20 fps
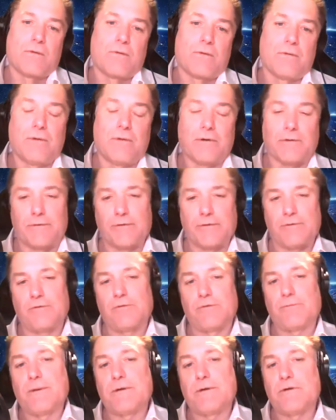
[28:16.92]
Look, this
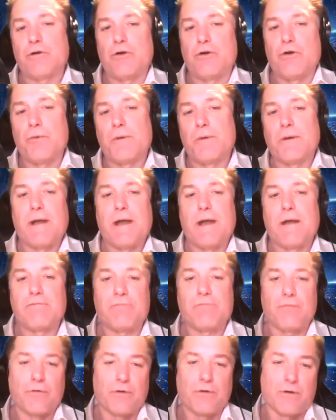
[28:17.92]
has been Q&A
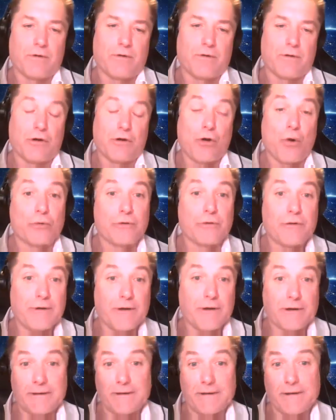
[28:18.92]
for the Golden
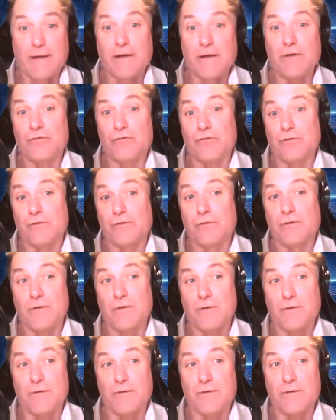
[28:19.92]
Nugget Nation
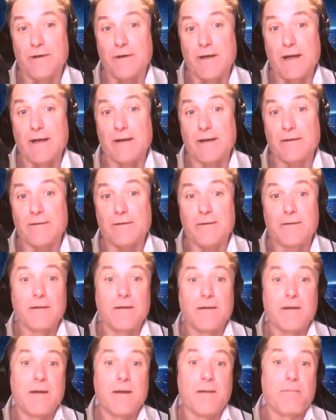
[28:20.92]
today.
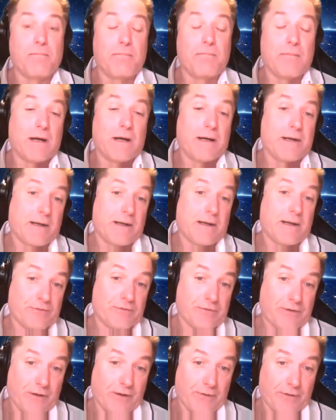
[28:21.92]
My name
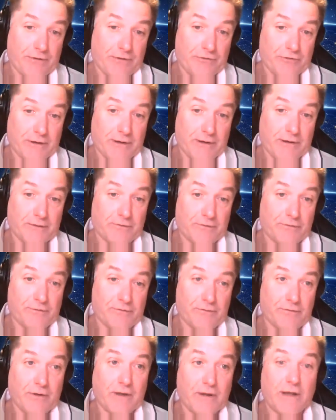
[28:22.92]
is Gary
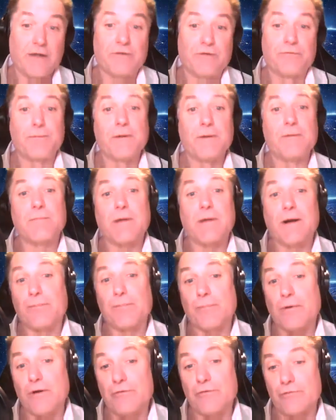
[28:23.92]
Jenkins. It's been my
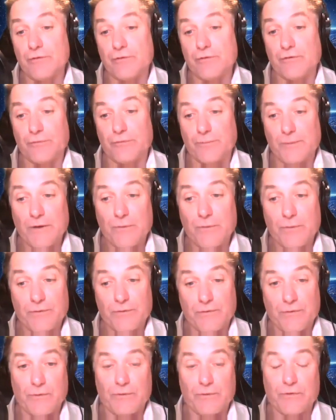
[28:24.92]
pleasure to speak with
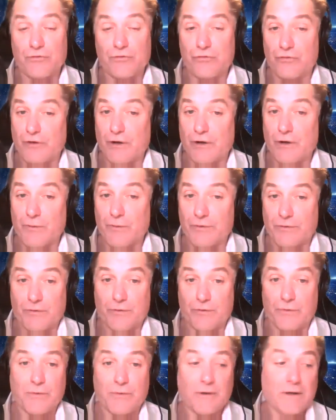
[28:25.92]
you and to share with
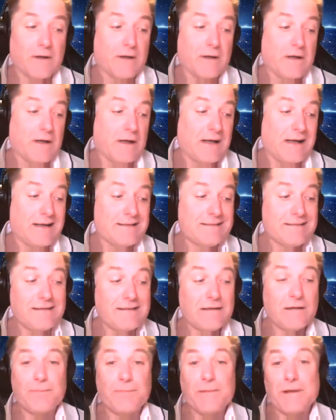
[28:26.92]
you a
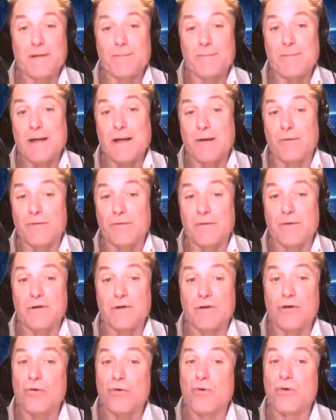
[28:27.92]
little bit about,
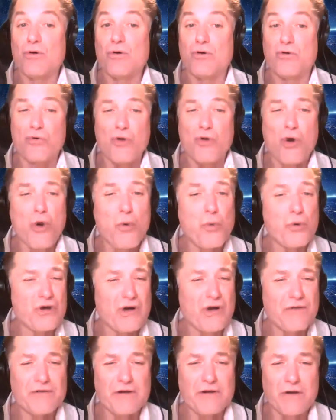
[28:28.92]
grow
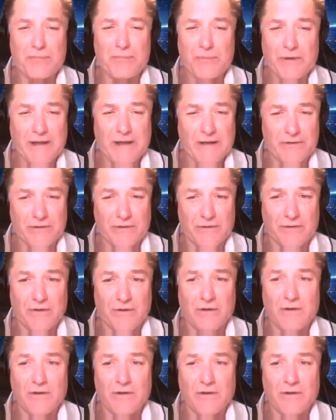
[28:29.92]
wherever you're planted.